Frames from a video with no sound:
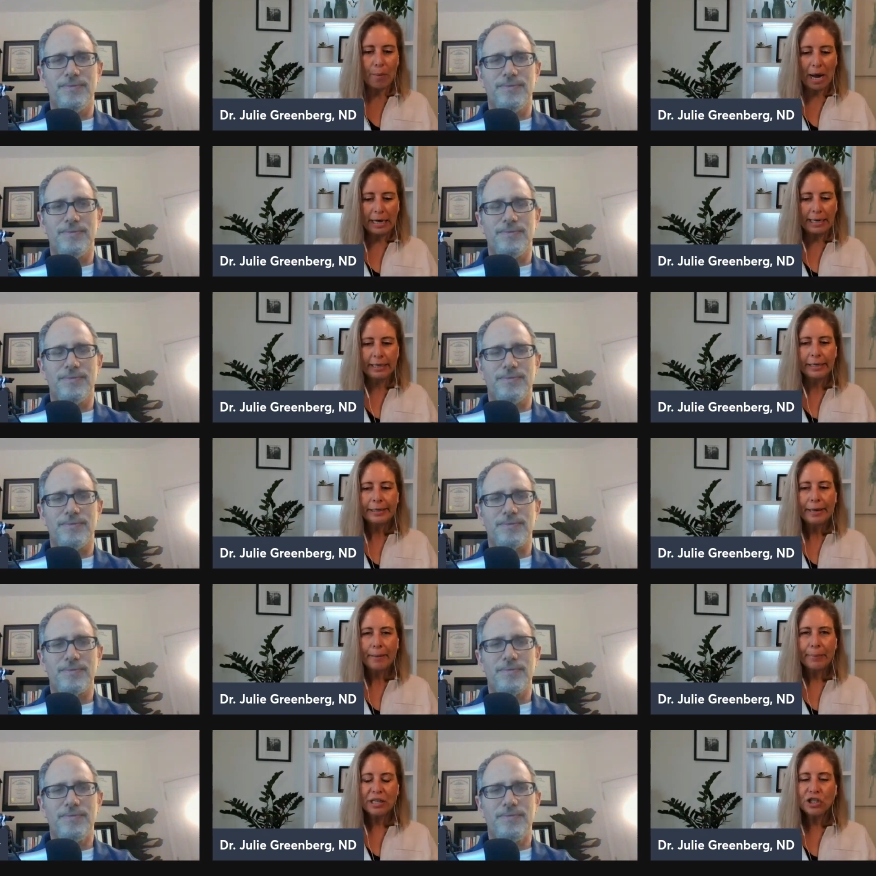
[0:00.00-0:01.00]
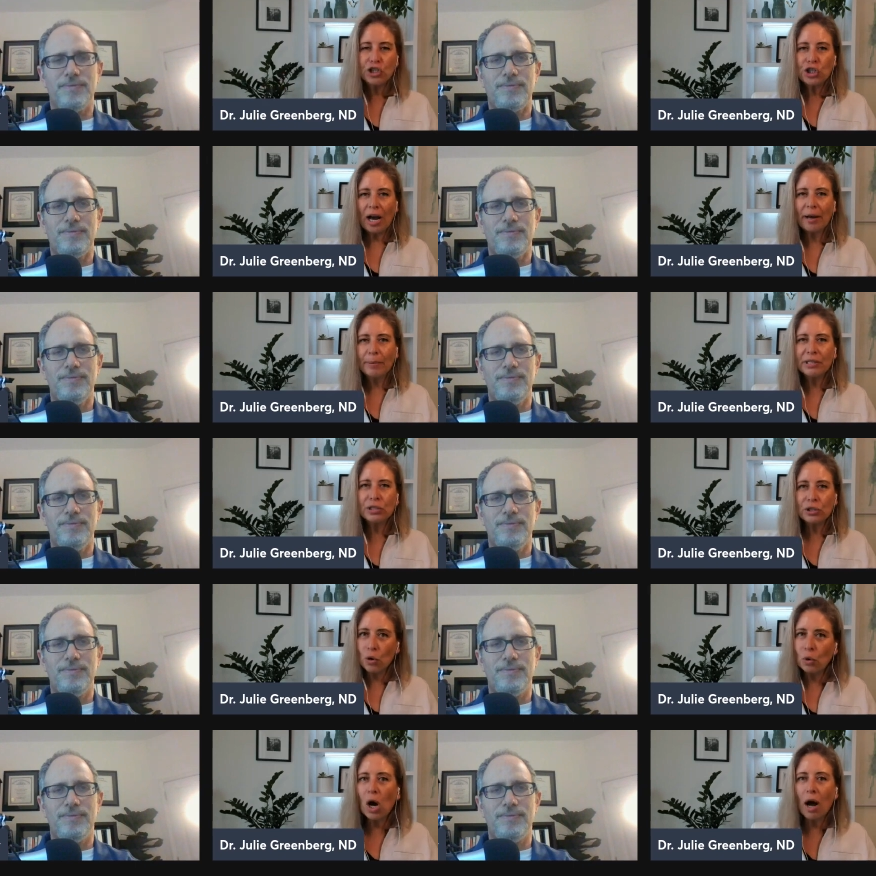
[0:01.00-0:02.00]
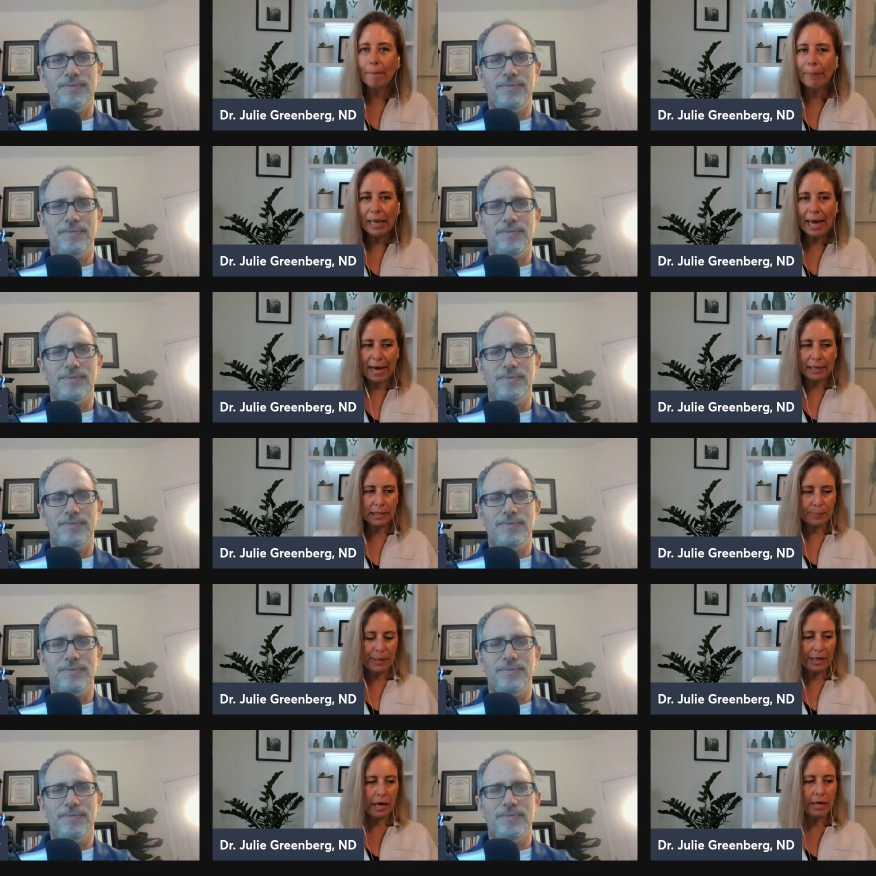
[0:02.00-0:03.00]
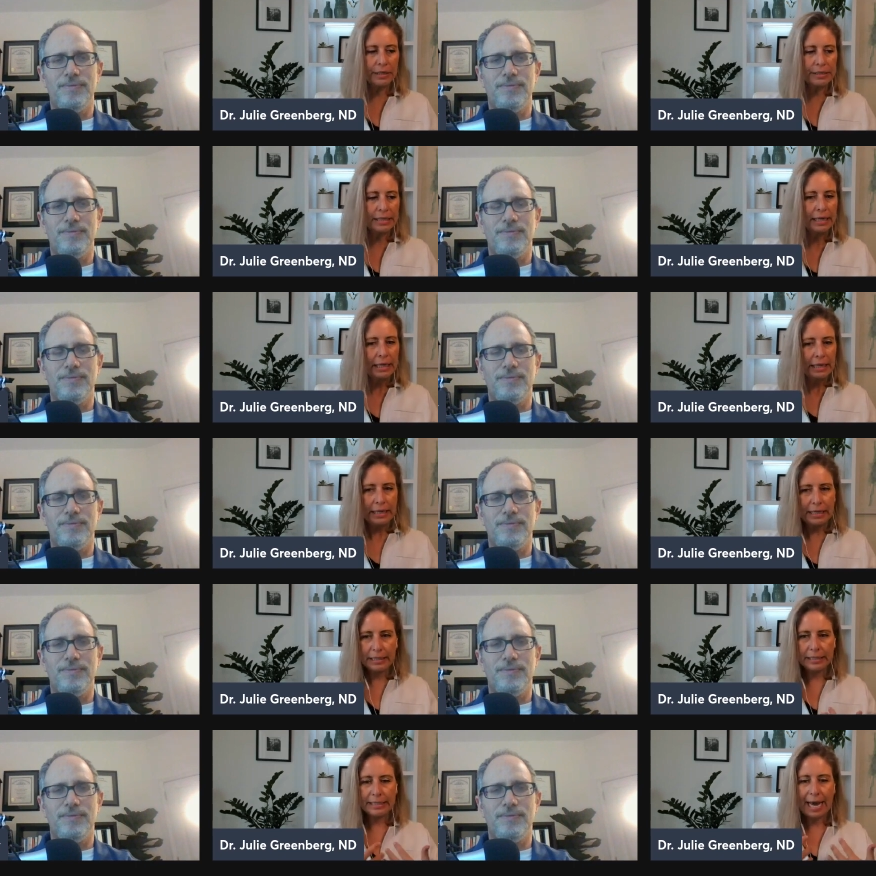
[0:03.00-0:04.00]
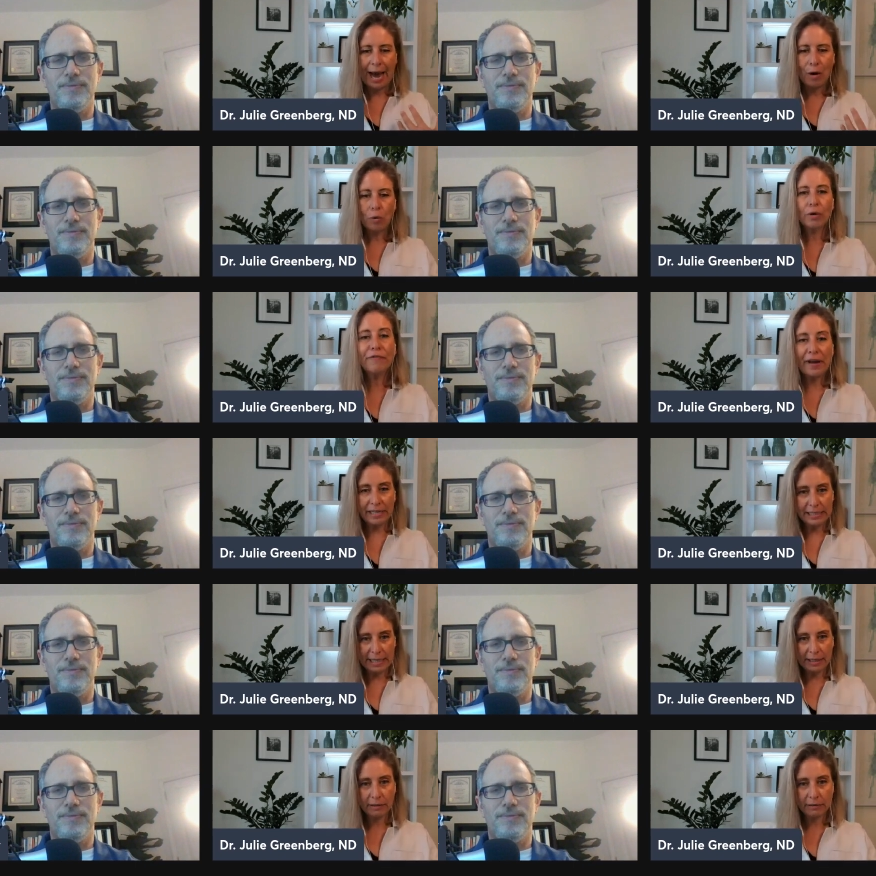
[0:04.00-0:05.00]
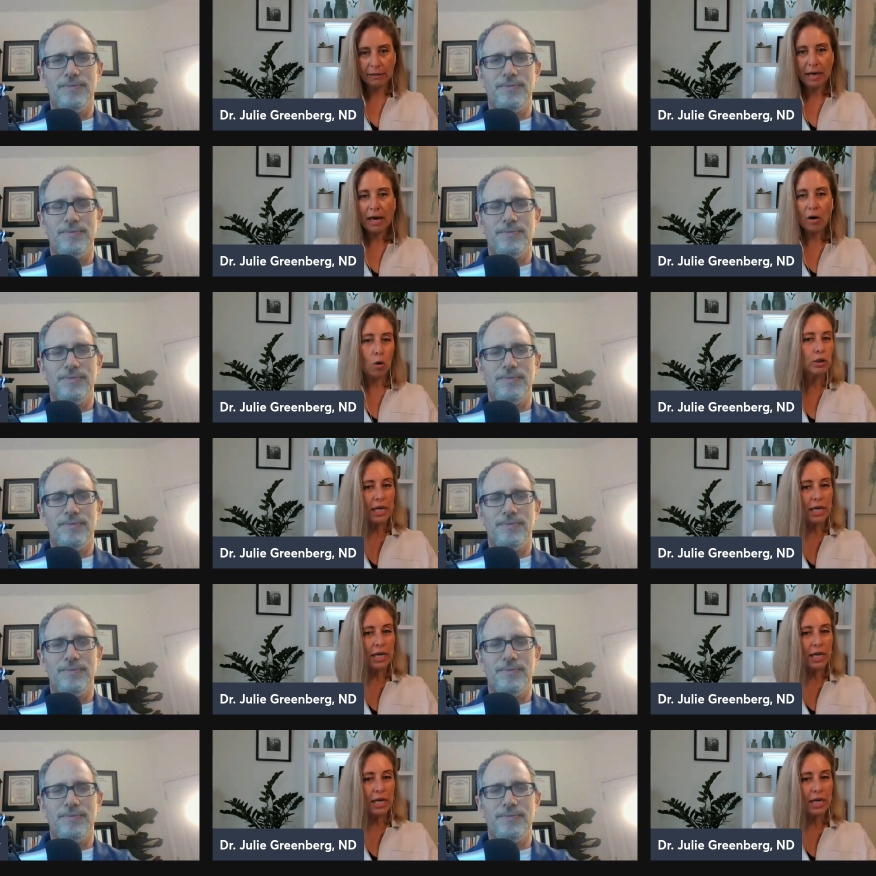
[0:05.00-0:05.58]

Speaker 1: body, but its job is so complex because it is outward facing at all